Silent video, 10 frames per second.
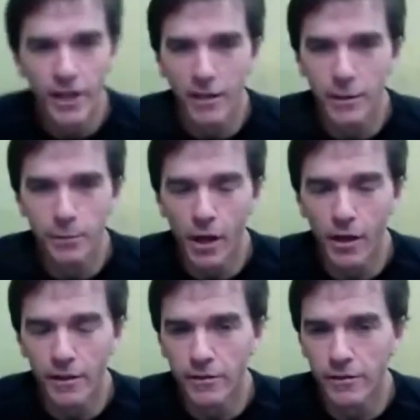check out the
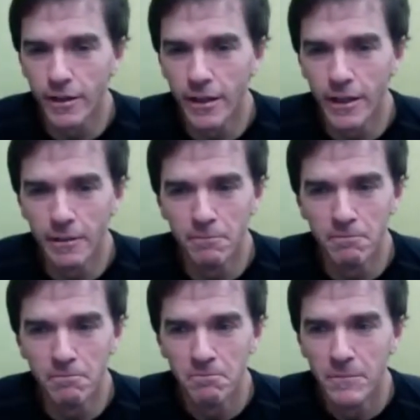products
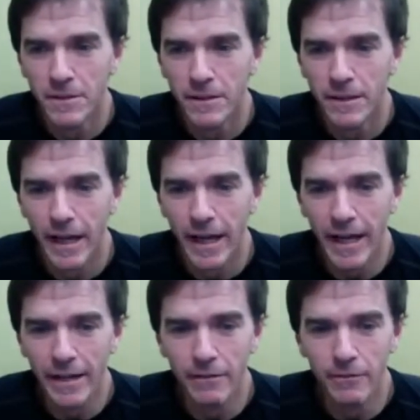
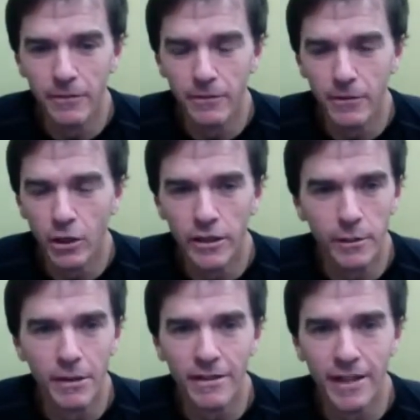and look at
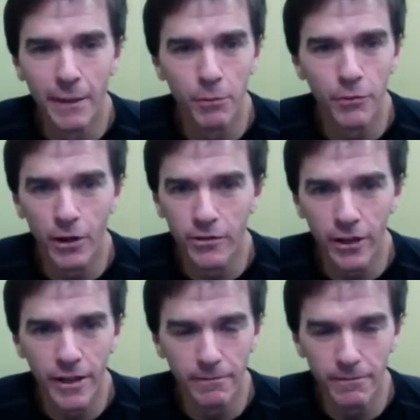some of the examples on our
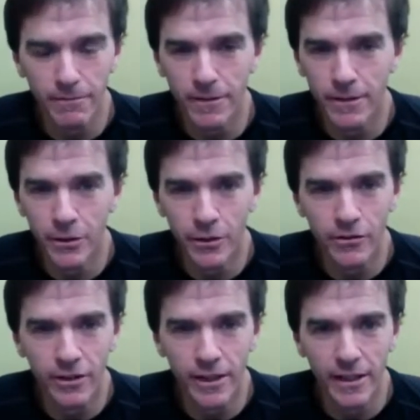site. You can
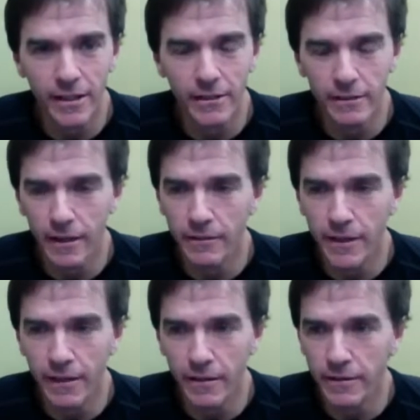see,
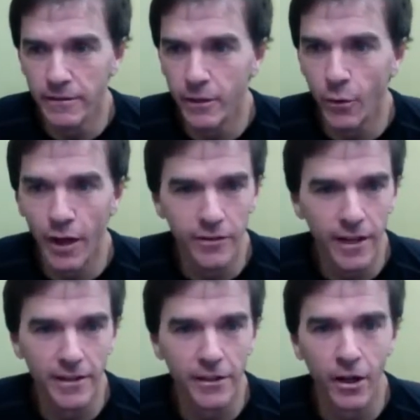and don't
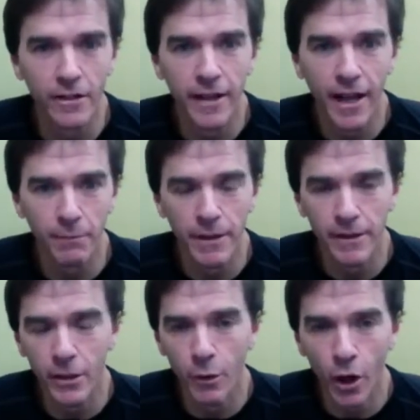hesitate to contact me.
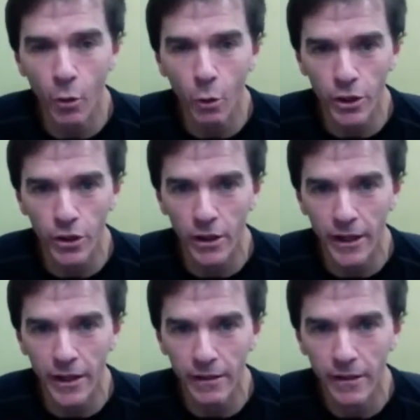You know, we are working
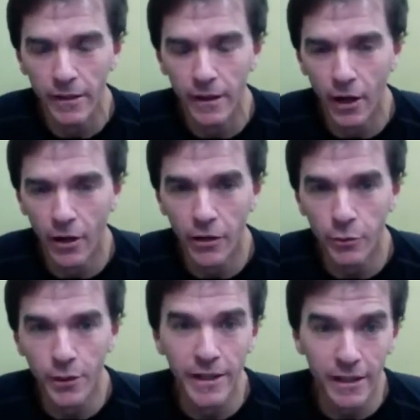on a
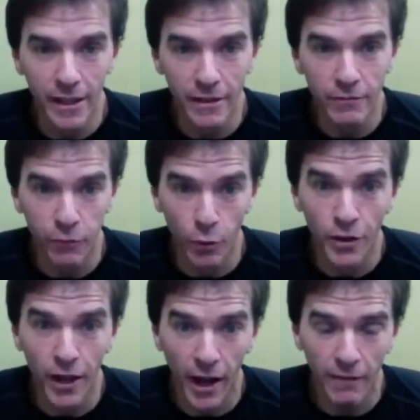3D lens for
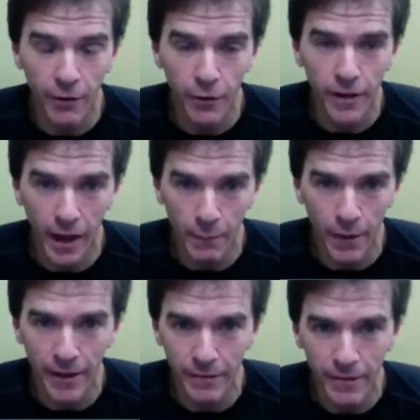the iPhone and the
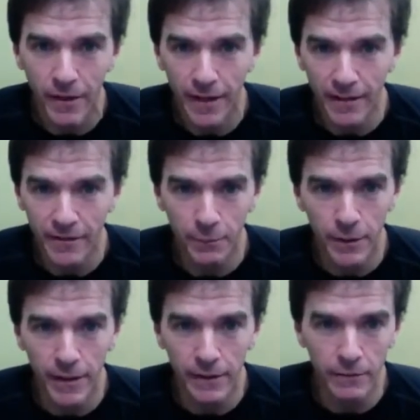iPad. That's going to
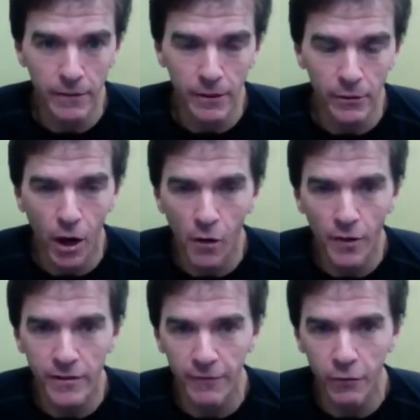be, you know, all
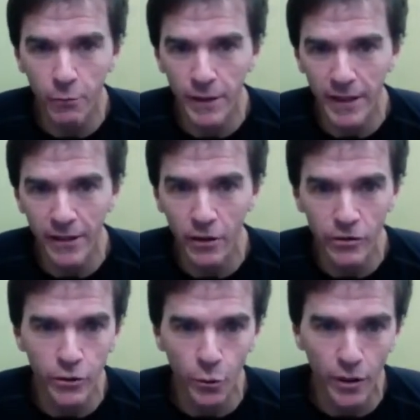that stuff will be in our
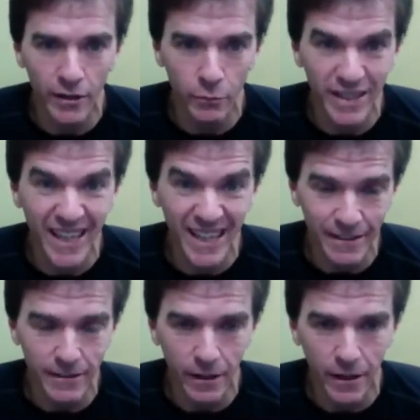store as we get it
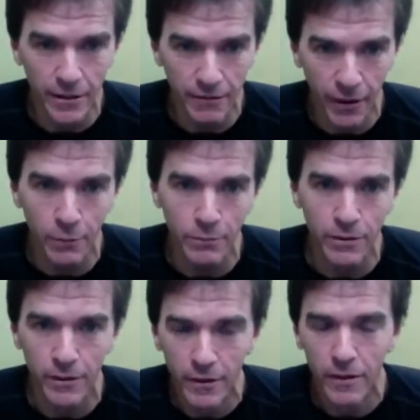
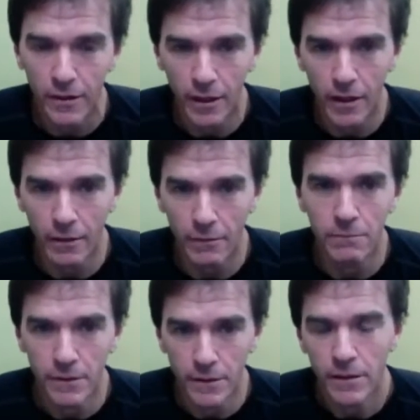developed, and
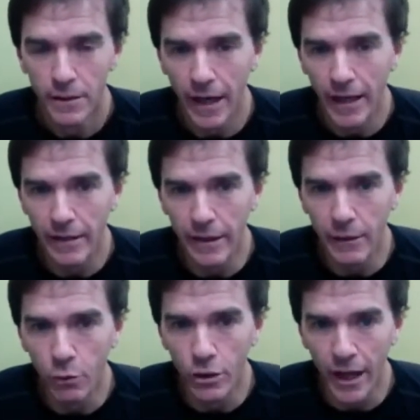it
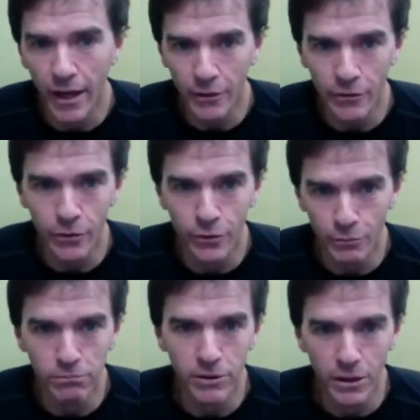will allow you
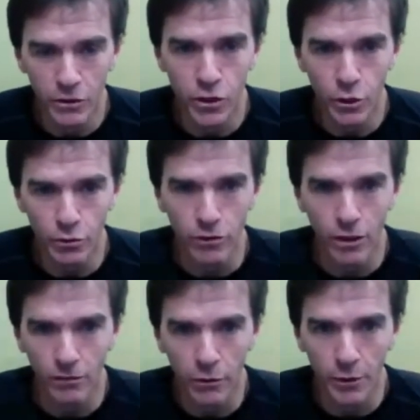to, you know, shoot
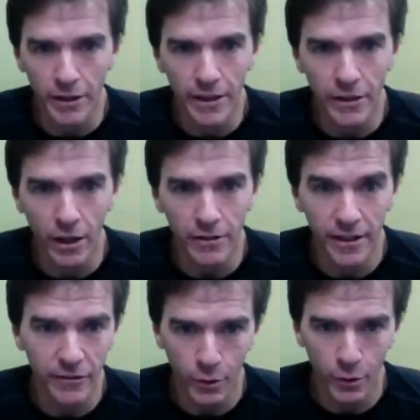3D
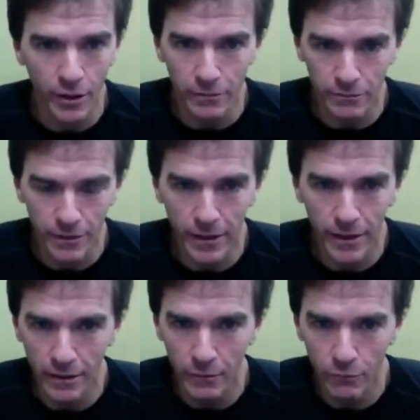content as well
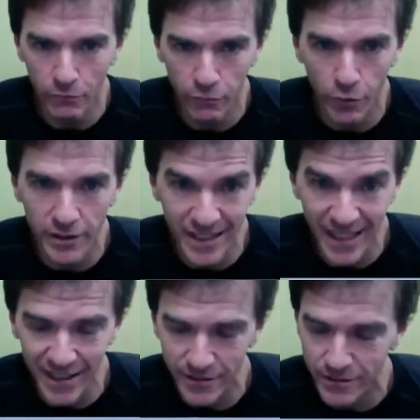for these
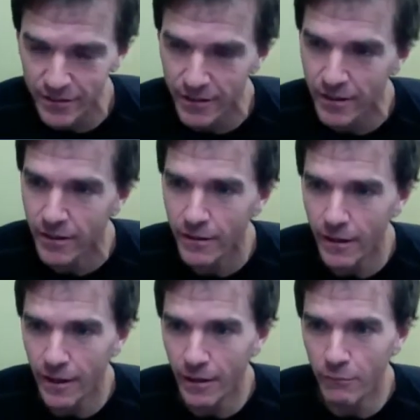glasses.
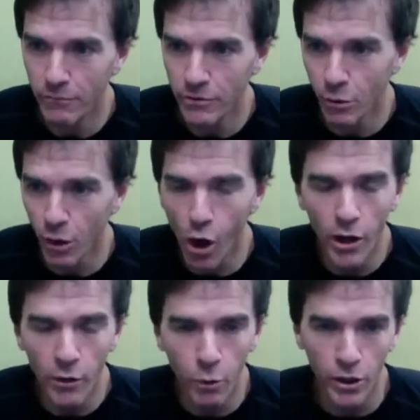So we're
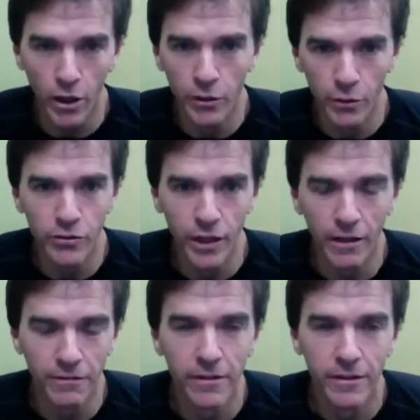always working on new
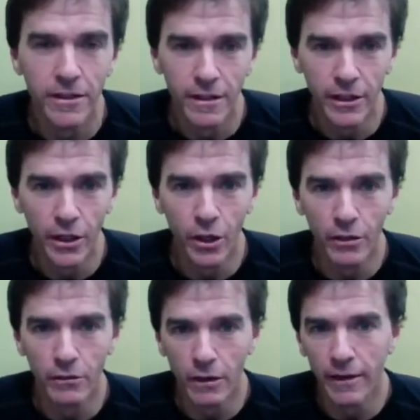stuff, you know.
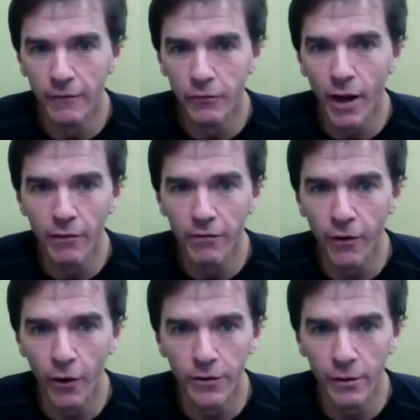And if you have a
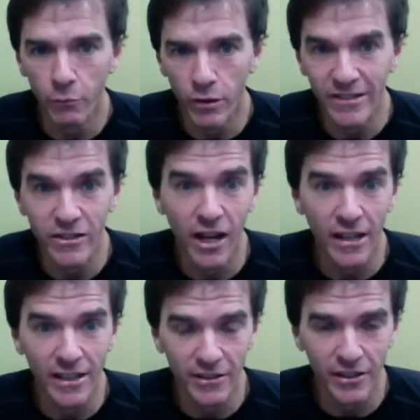phone that is not
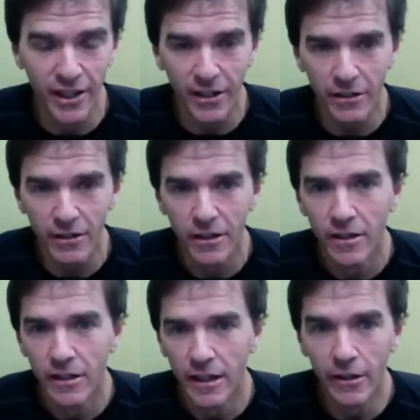listed there
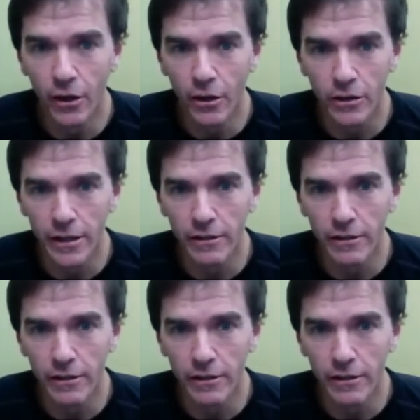for